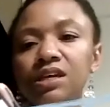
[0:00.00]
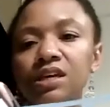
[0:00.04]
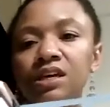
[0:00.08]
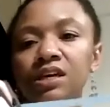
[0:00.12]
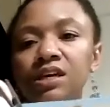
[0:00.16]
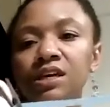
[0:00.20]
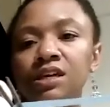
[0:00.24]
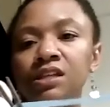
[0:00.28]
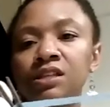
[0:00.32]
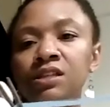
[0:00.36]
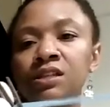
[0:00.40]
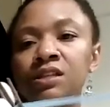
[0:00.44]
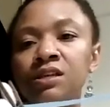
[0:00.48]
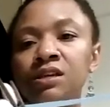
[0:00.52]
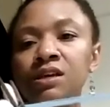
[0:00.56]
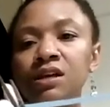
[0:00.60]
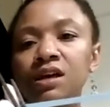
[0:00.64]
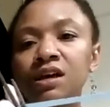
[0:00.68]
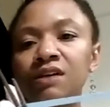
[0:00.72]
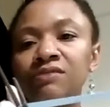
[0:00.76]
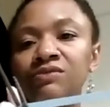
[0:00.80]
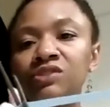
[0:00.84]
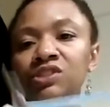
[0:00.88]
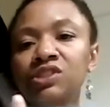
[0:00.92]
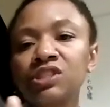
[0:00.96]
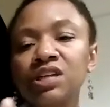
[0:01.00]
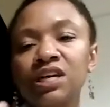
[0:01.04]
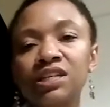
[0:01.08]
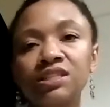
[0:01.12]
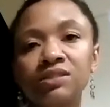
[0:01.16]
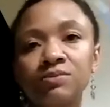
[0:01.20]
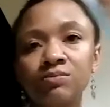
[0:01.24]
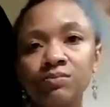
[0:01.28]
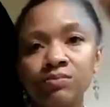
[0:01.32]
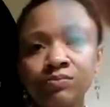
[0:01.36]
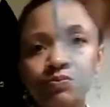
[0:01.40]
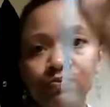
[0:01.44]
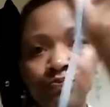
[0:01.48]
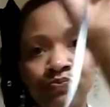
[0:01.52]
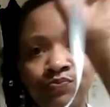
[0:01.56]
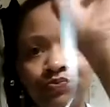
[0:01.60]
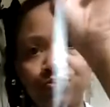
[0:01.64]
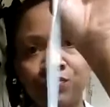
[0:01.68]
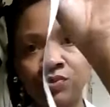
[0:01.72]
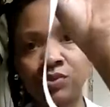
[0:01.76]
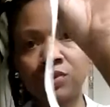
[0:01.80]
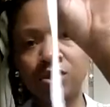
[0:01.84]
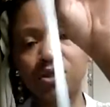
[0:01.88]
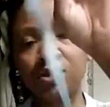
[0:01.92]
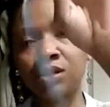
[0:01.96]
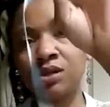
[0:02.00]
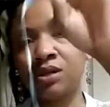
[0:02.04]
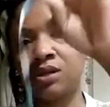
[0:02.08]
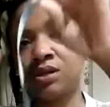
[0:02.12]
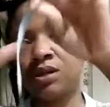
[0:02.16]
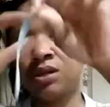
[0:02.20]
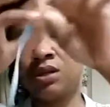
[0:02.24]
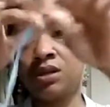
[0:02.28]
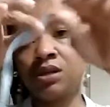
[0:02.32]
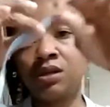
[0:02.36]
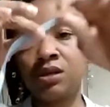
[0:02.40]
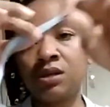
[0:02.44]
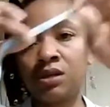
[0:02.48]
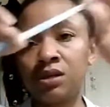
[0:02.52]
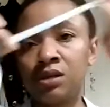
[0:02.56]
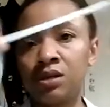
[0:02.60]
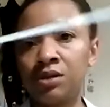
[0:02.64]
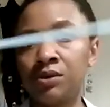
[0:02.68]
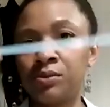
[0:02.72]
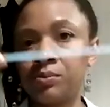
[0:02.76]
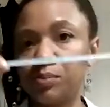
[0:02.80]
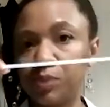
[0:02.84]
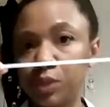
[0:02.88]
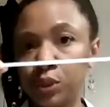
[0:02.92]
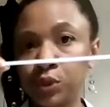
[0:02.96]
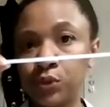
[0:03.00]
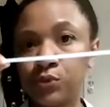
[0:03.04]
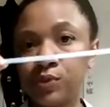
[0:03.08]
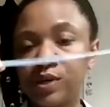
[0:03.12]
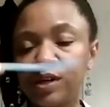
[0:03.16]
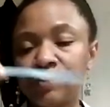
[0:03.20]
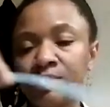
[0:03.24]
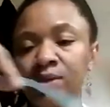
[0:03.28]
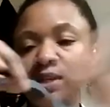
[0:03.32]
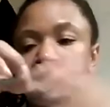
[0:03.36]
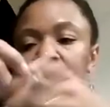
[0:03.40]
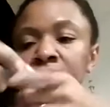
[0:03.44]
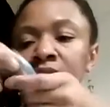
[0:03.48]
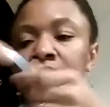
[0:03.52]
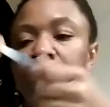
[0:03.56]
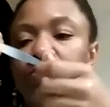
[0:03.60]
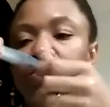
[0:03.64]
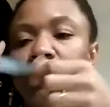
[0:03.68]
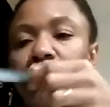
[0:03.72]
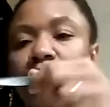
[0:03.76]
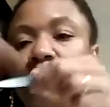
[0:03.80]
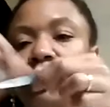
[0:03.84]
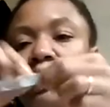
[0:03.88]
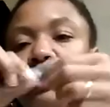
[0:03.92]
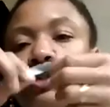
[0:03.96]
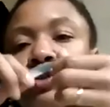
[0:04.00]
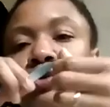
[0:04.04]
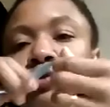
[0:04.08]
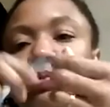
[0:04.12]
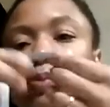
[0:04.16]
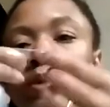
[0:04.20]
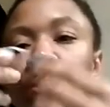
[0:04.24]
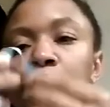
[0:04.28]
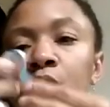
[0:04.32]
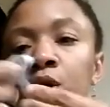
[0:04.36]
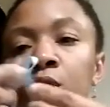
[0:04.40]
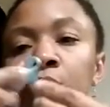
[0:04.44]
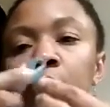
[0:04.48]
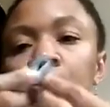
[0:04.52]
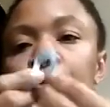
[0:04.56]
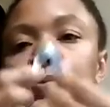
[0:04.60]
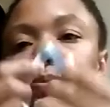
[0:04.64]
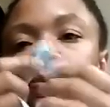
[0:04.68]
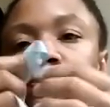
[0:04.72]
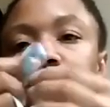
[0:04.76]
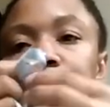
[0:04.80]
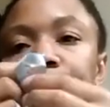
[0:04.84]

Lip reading: and I've just got some blue ribbon. Gonna make a little bow.